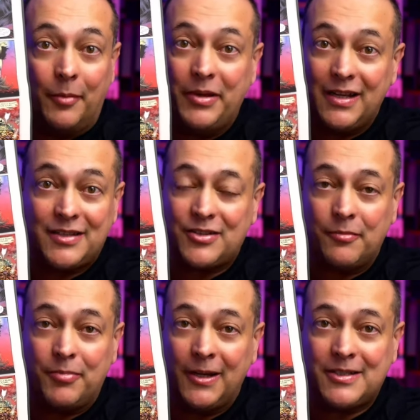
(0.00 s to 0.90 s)
I mean, that's
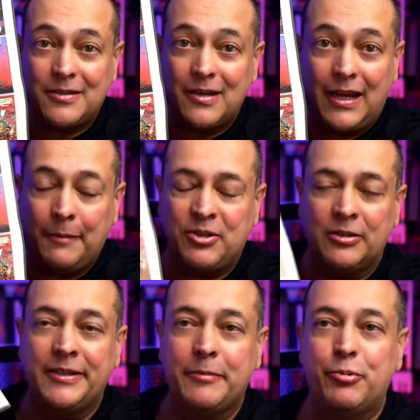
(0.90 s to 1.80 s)

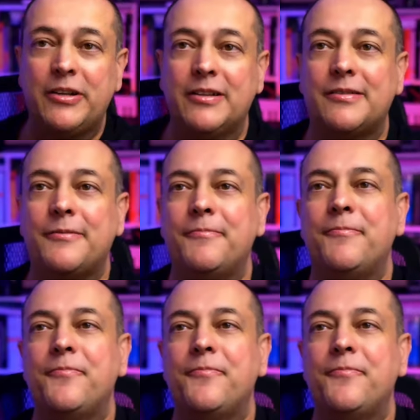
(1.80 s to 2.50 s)
absolutely brilliant.